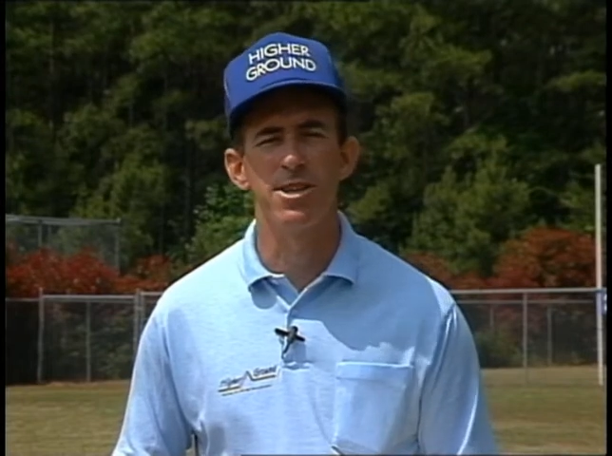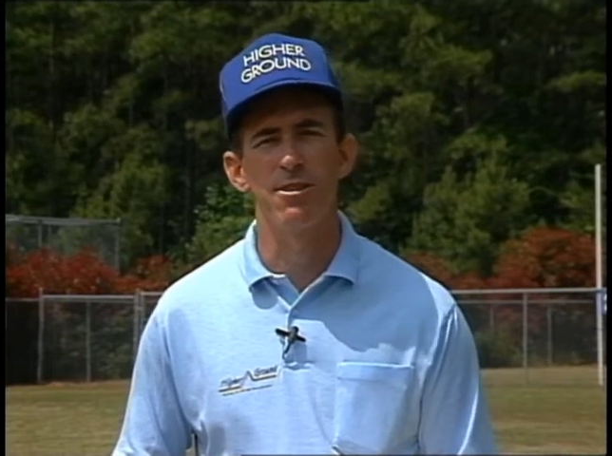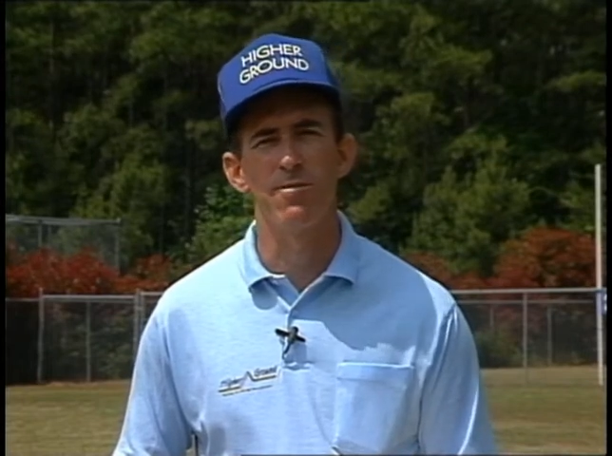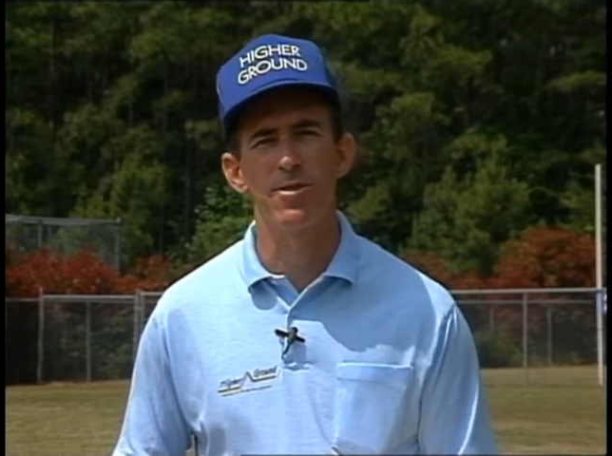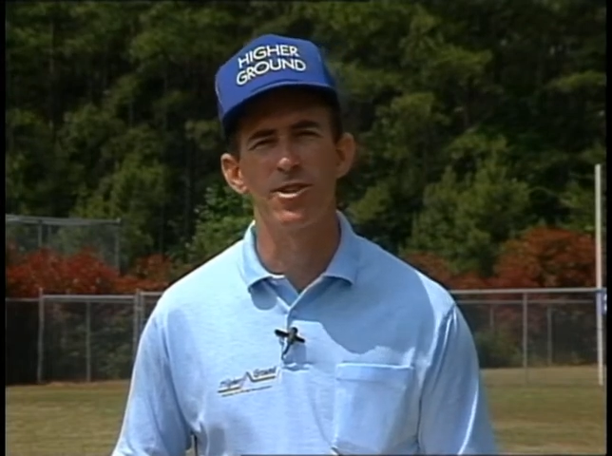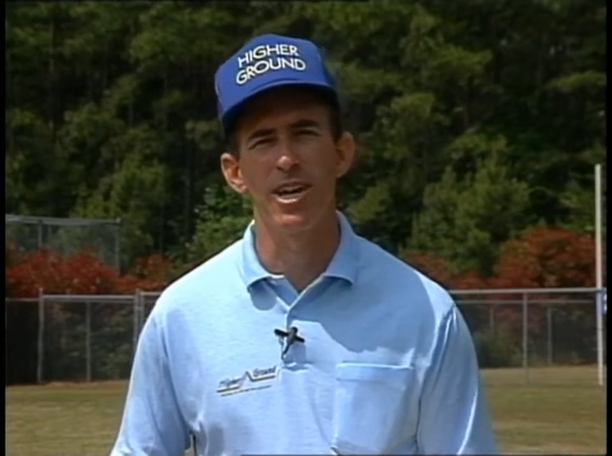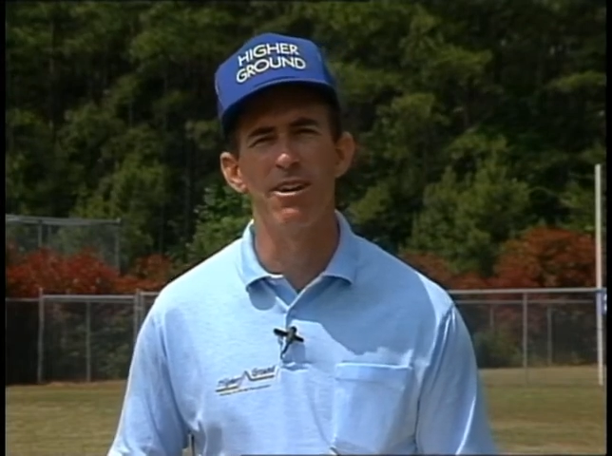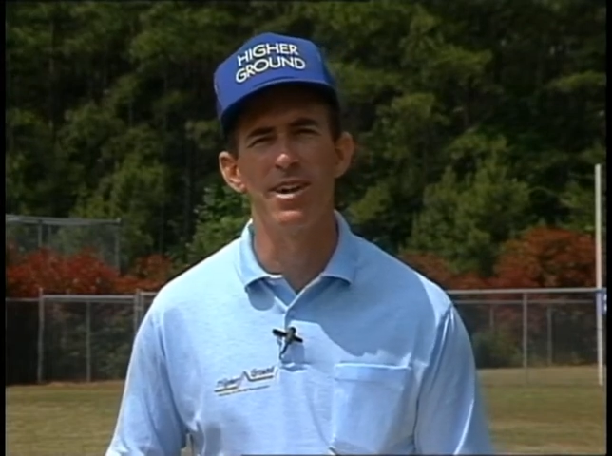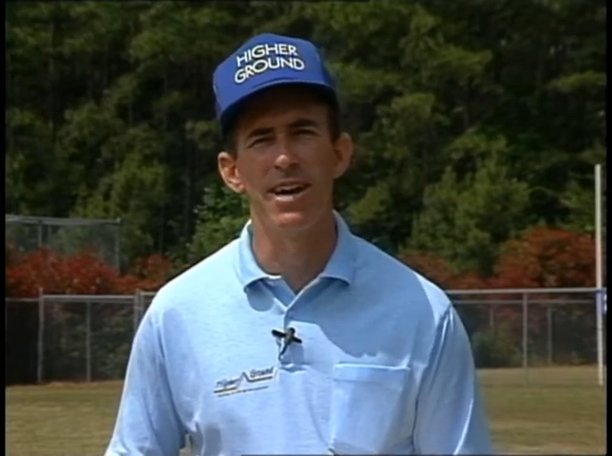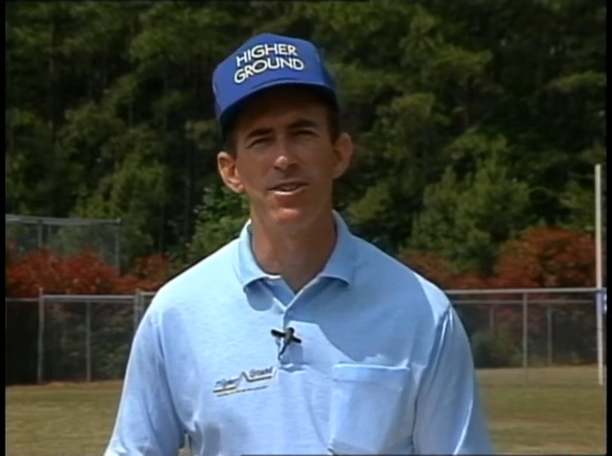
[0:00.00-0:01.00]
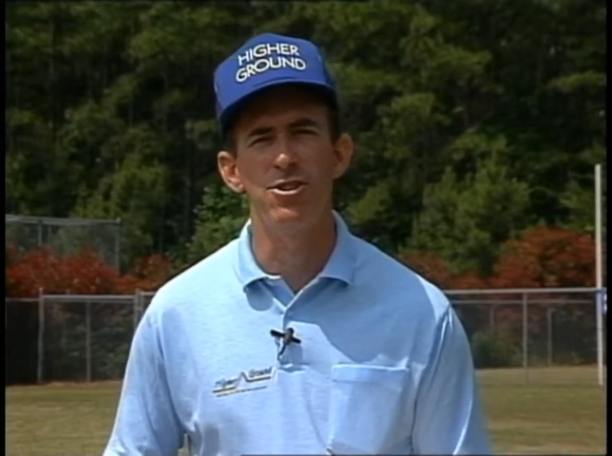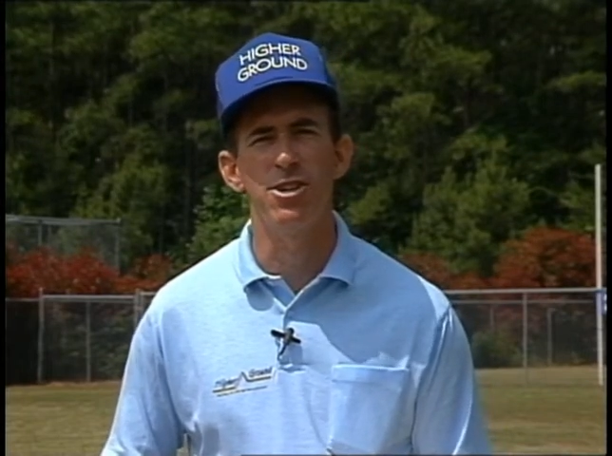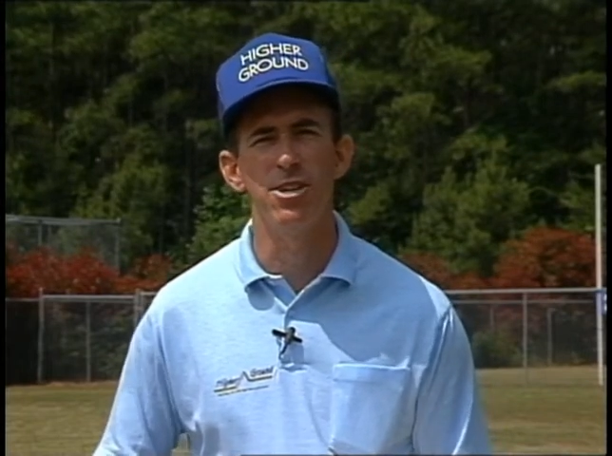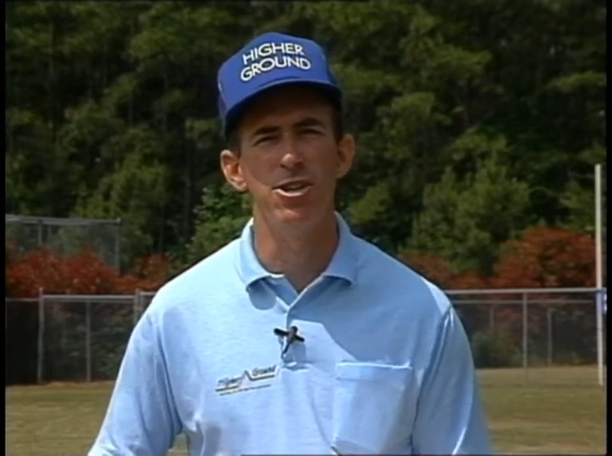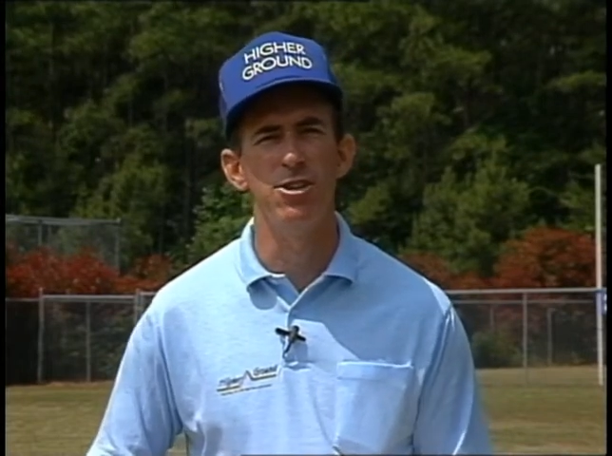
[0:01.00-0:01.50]
that are for sale now that you
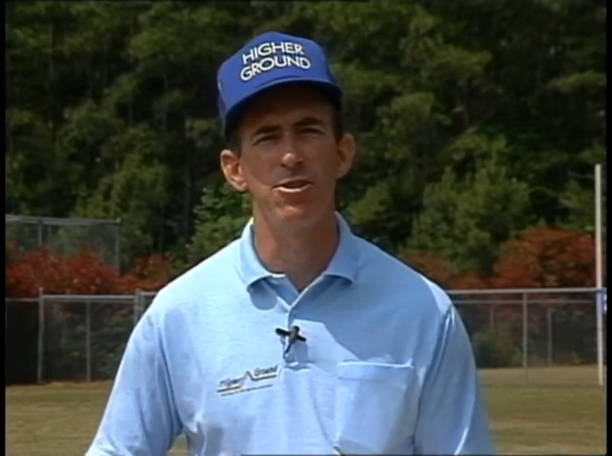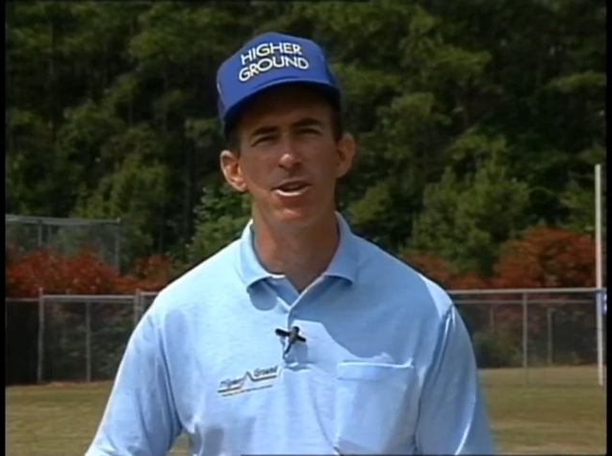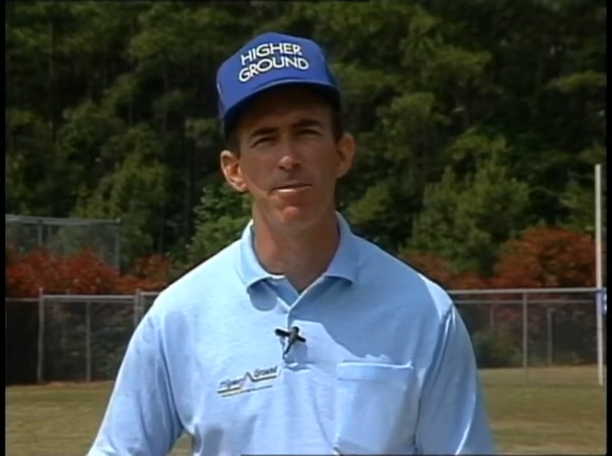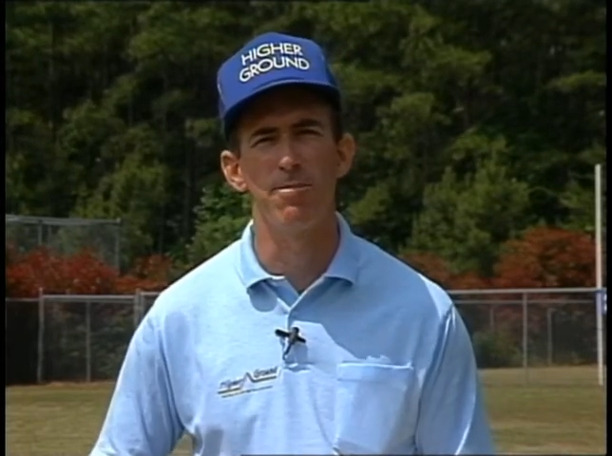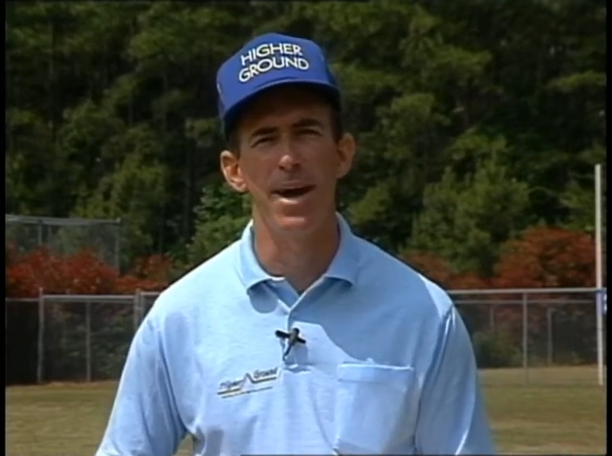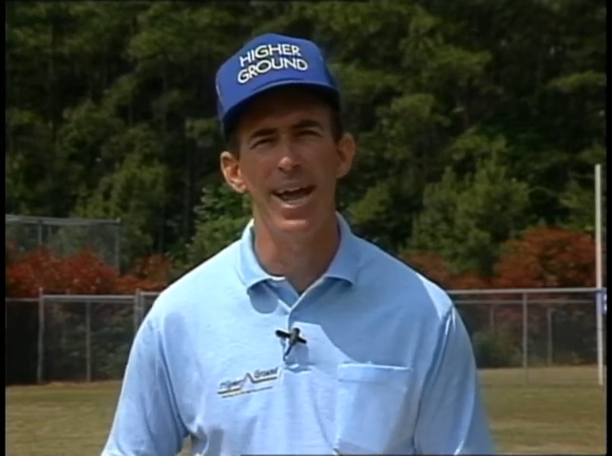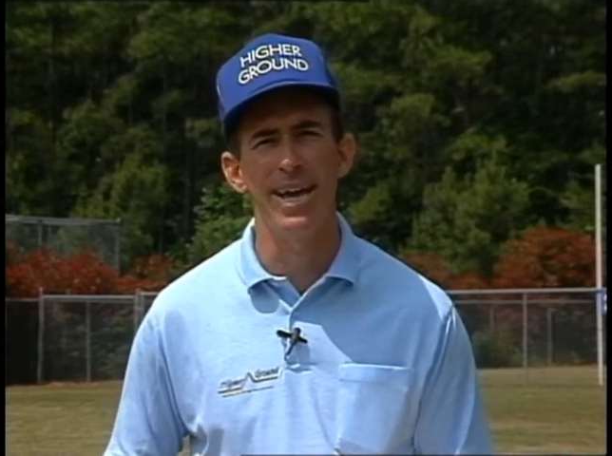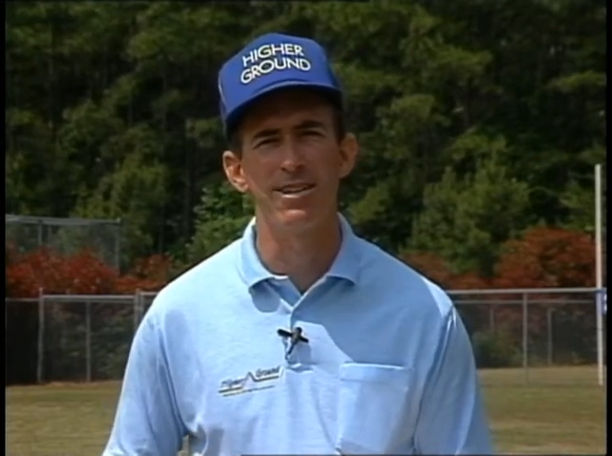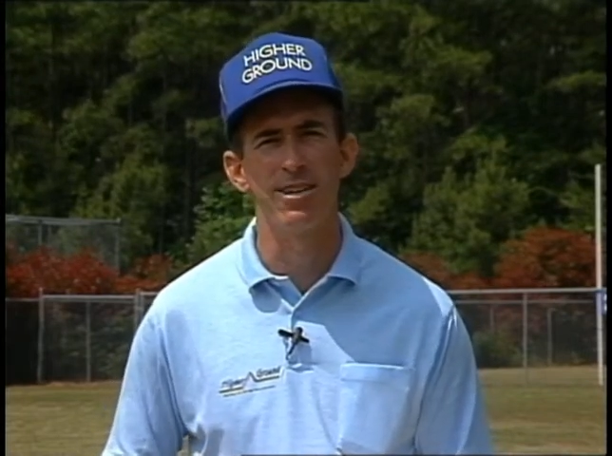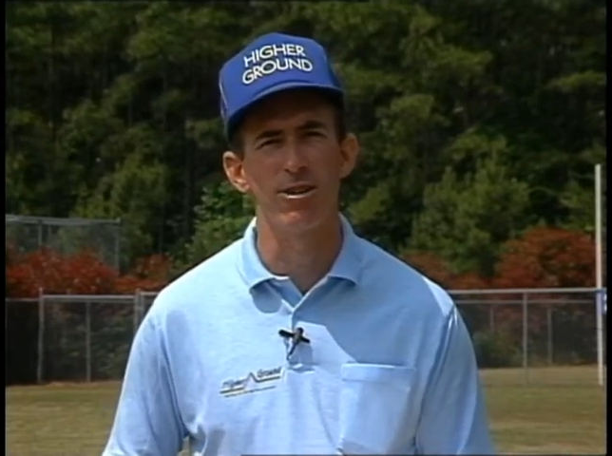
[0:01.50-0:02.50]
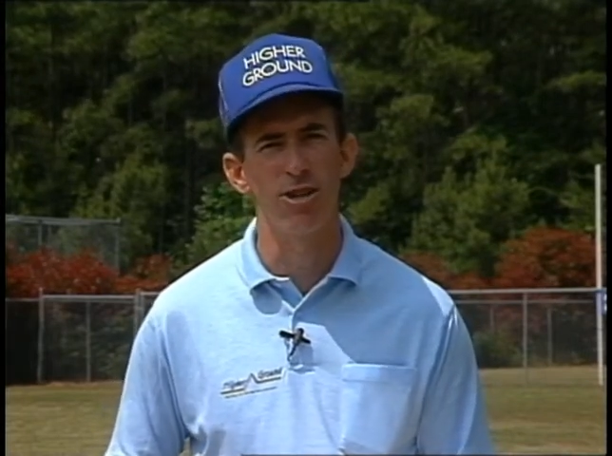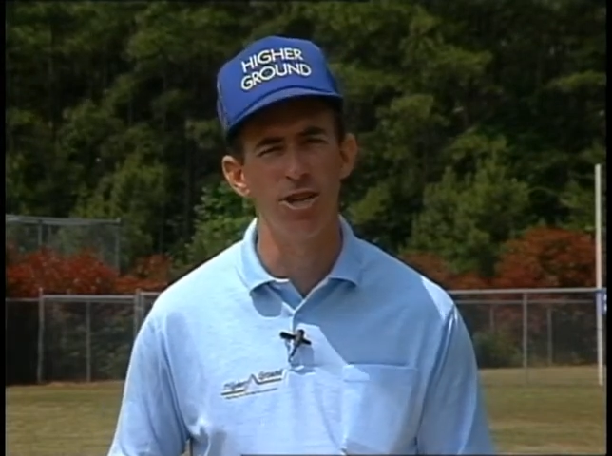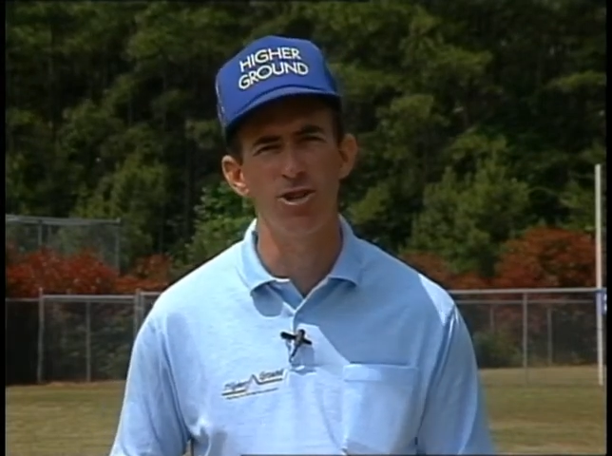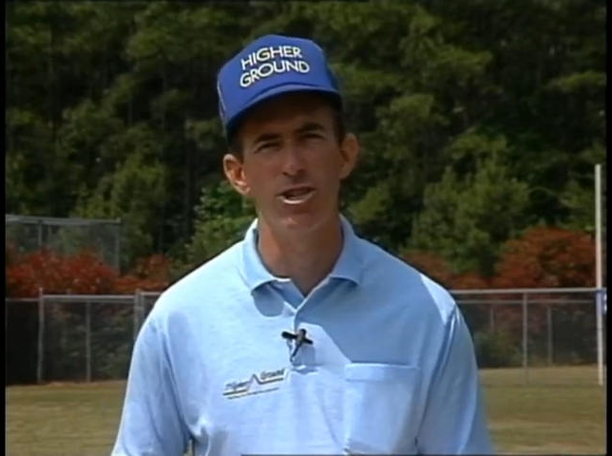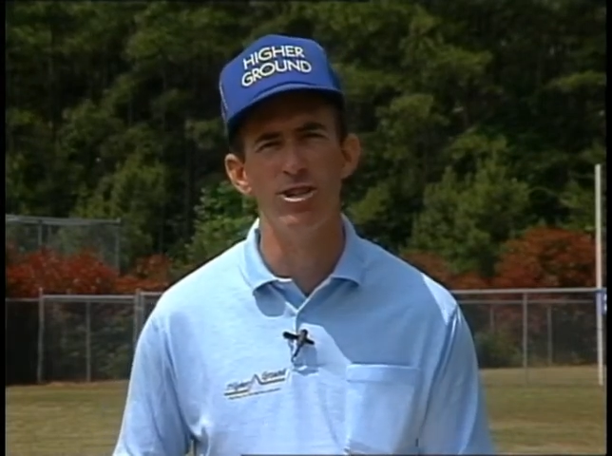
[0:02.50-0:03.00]
can use that are pads that are
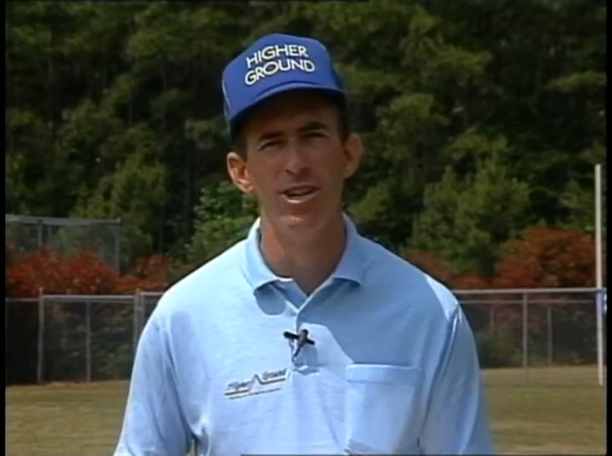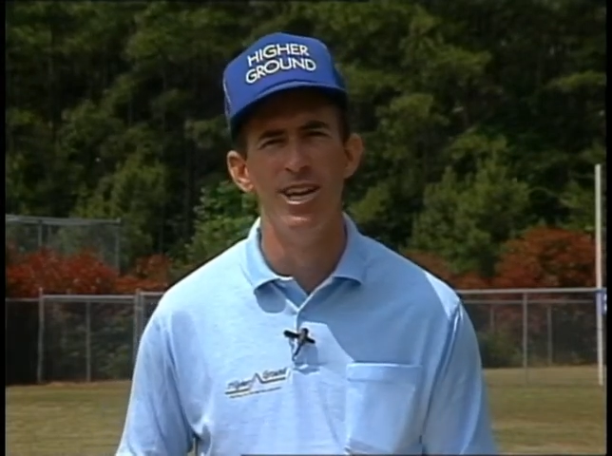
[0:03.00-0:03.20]
cushioned